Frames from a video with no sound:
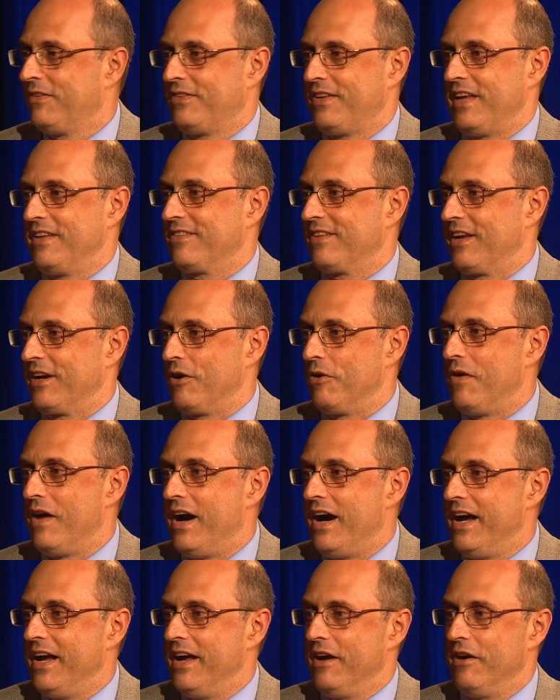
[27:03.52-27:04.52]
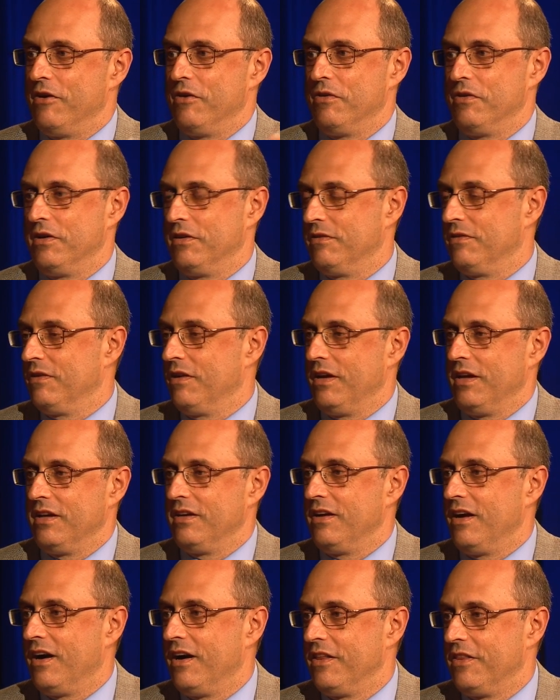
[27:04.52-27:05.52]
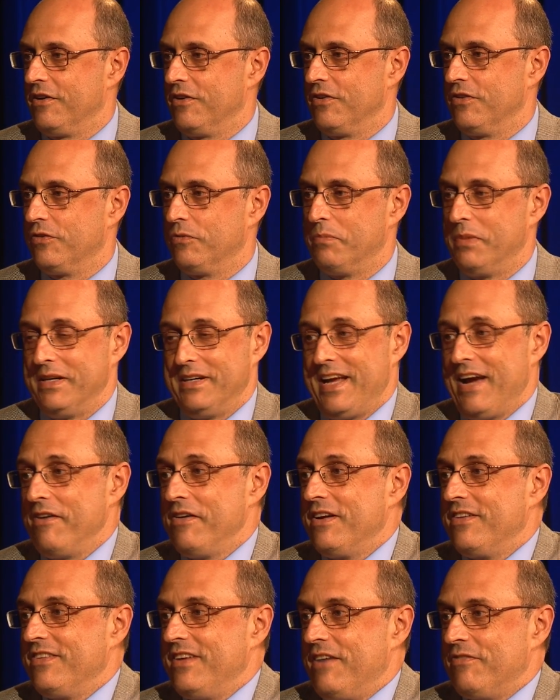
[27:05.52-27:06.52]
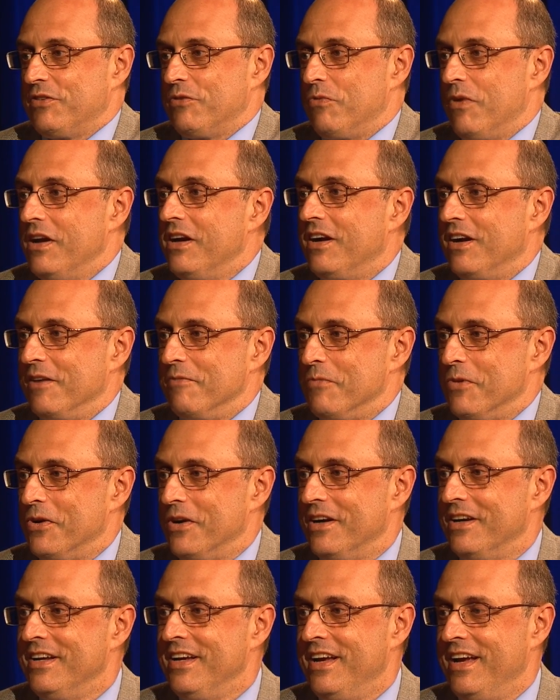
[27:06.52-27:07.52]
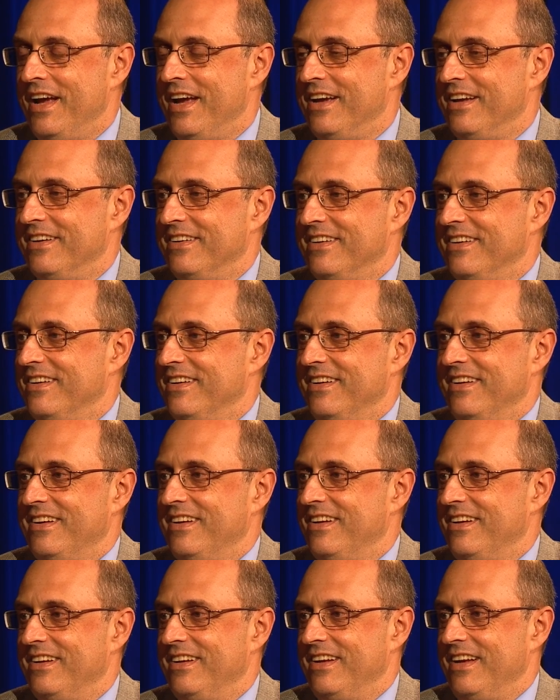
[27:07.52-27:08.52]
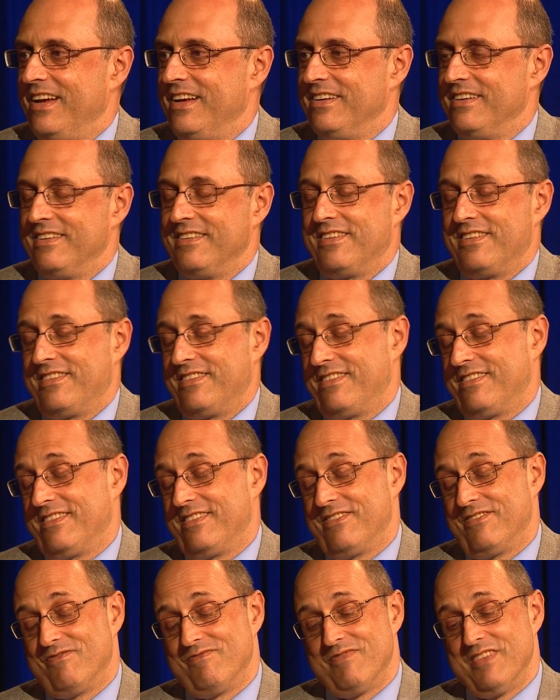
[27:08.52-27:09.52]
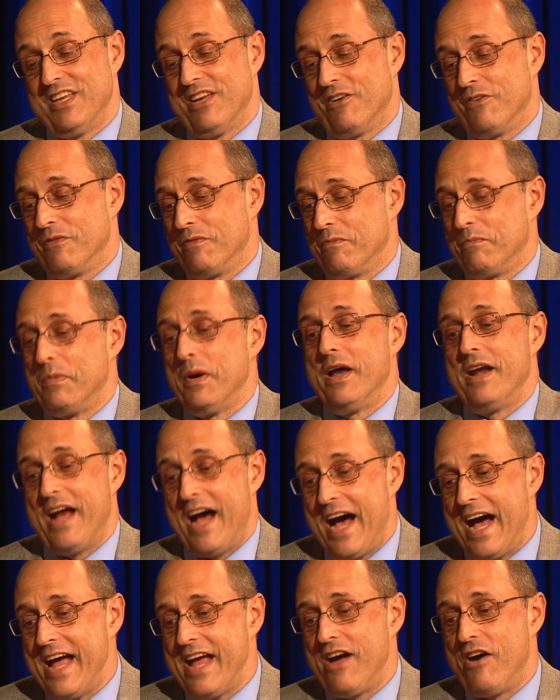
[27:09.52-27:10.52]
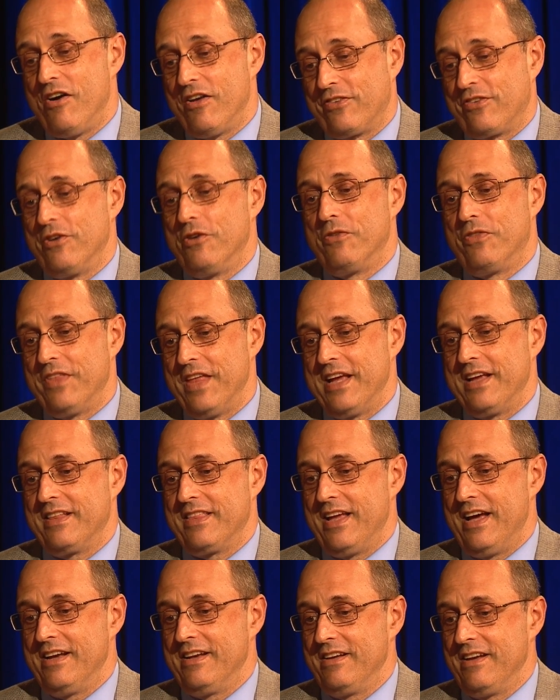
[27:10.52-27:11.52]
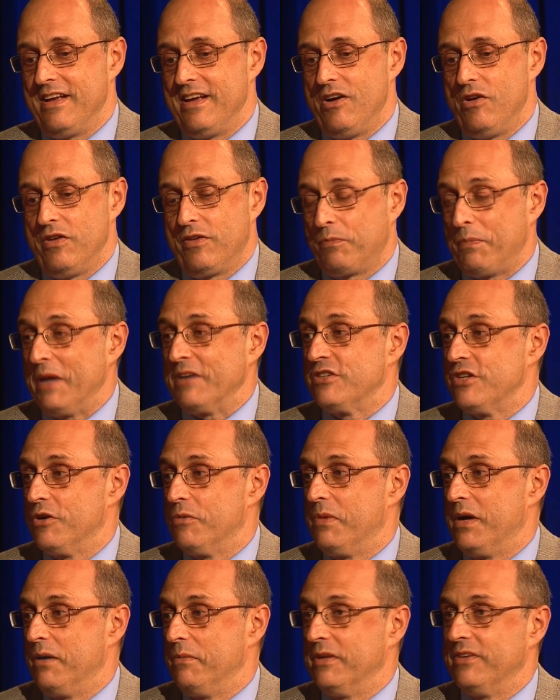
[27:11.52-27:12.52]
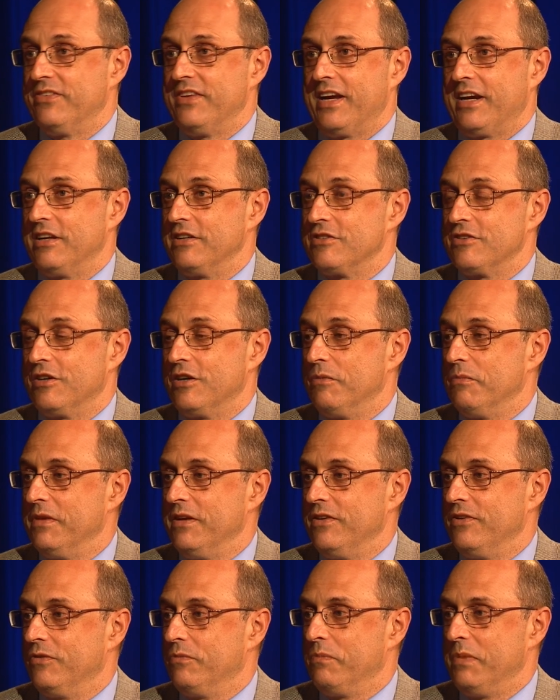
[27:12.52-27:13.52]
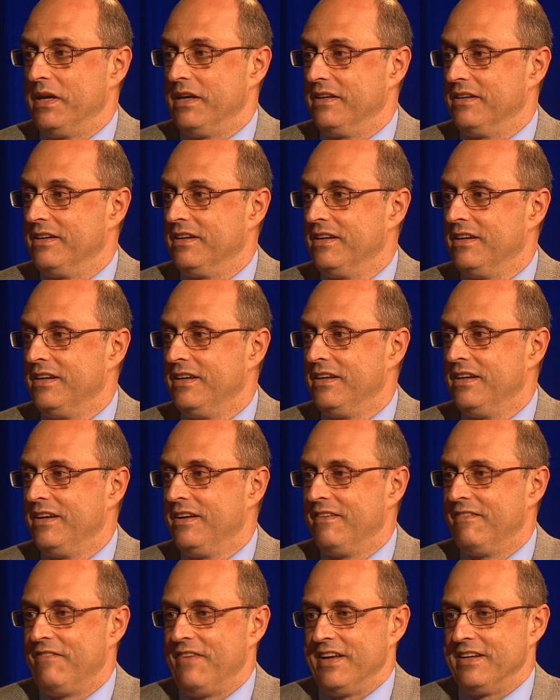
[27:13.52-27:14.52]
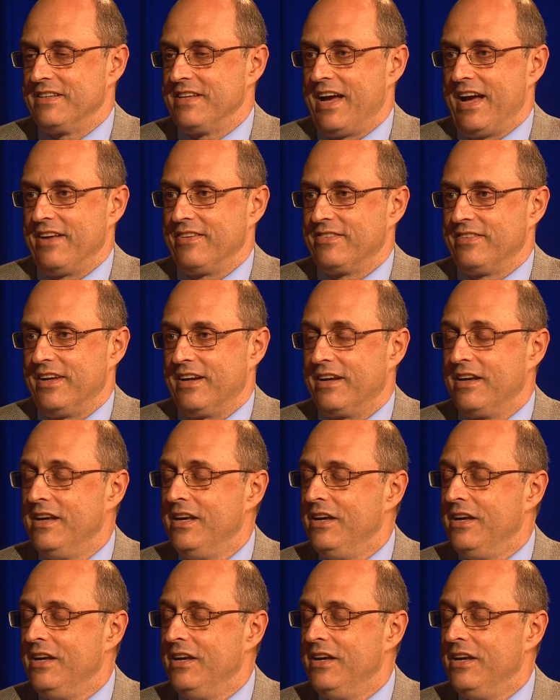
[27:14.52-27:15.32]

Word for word: states like Ohio and, and others, but now he doesn't have to run anymore. I, I, and yeah. And you know, but I also think that especially Obama's second term, he's been mm -hmm. fantastic.